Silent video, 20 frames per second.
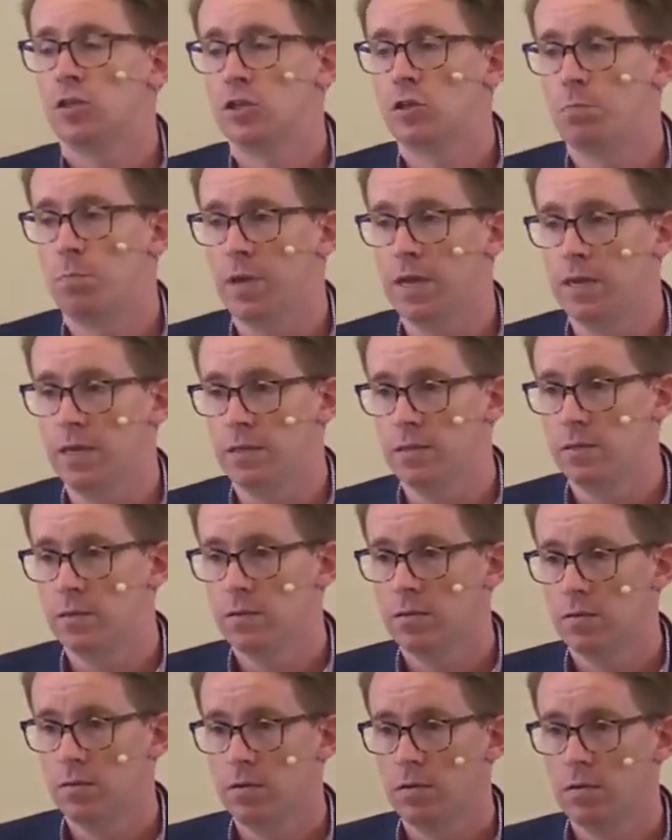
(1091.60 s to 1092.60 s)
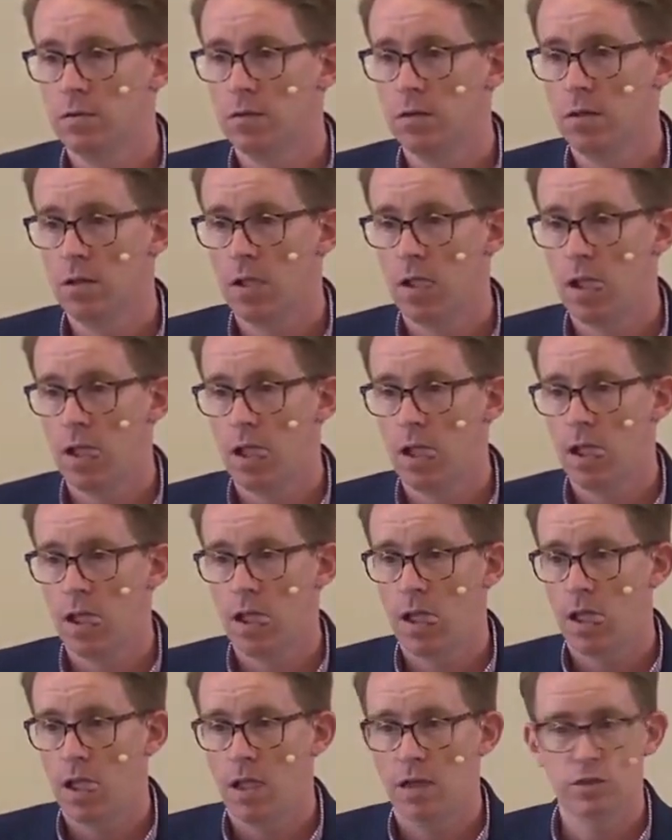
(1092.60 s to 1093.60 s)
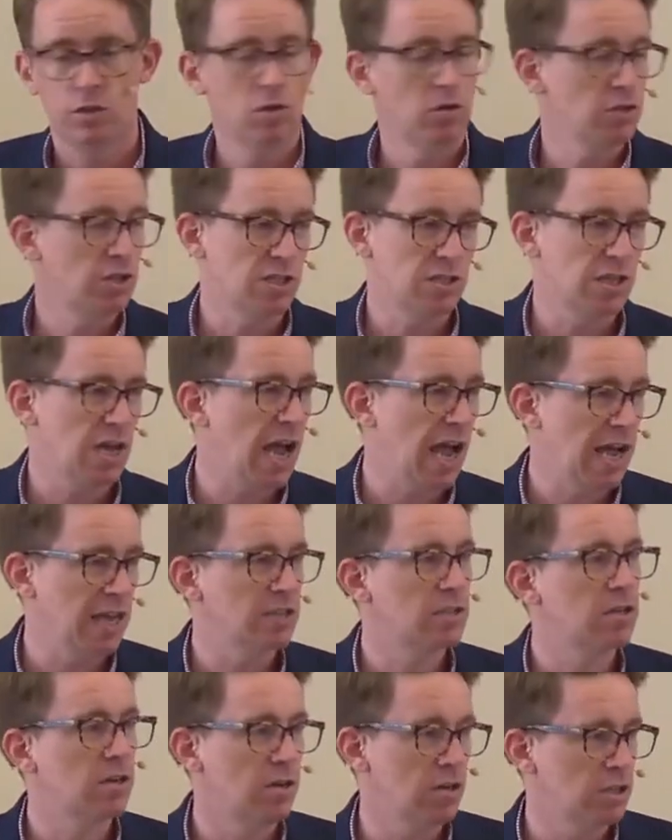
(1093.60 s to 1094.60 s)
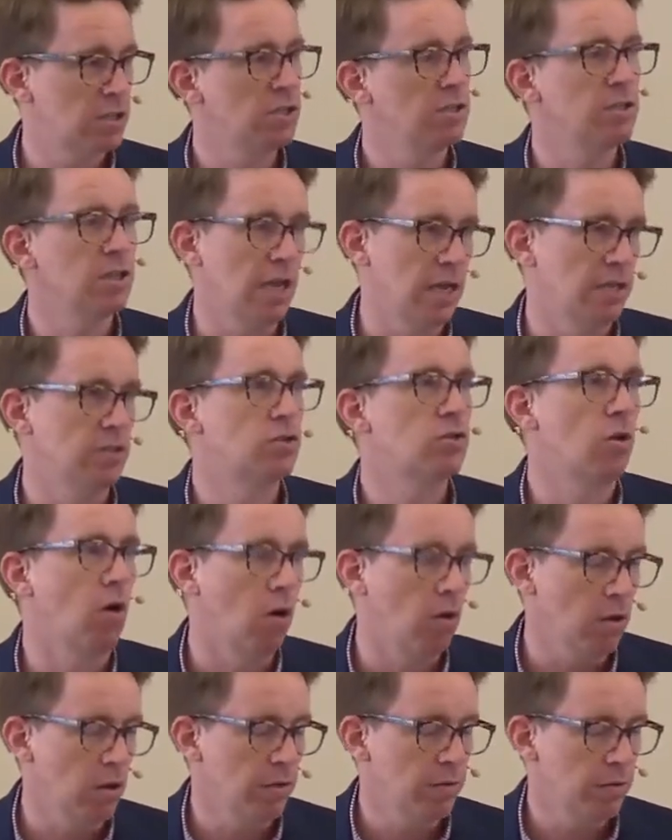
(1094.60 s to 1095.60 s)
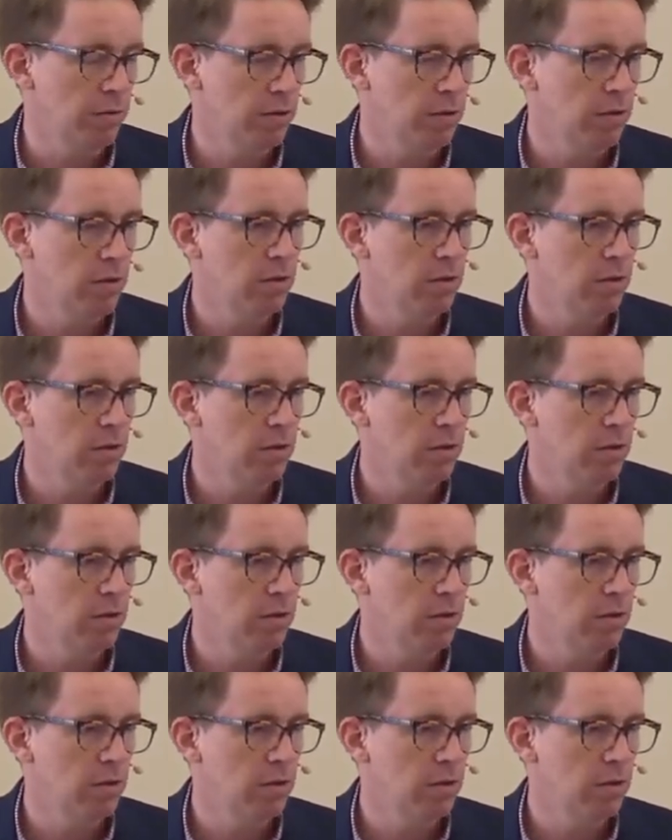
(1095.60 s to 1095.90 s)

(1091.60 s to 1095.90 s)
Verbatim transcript: a spade. It's not just as Christians in Scotland.